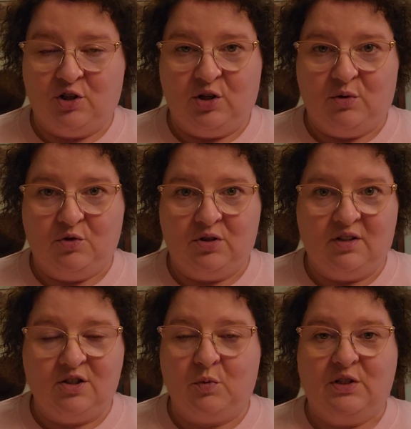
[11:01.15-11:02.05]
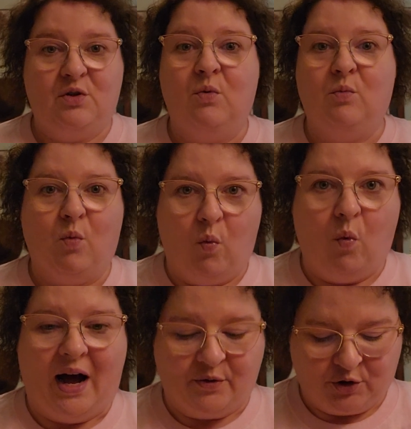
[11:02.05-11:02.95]
huge. This was
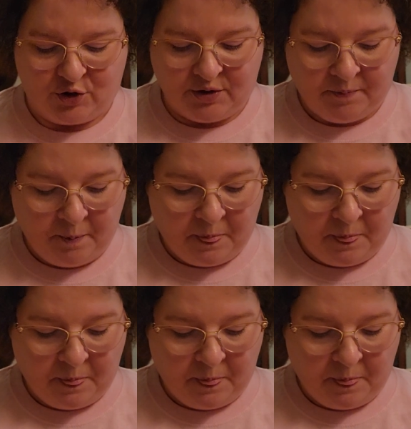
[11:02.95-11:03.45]
wowzers.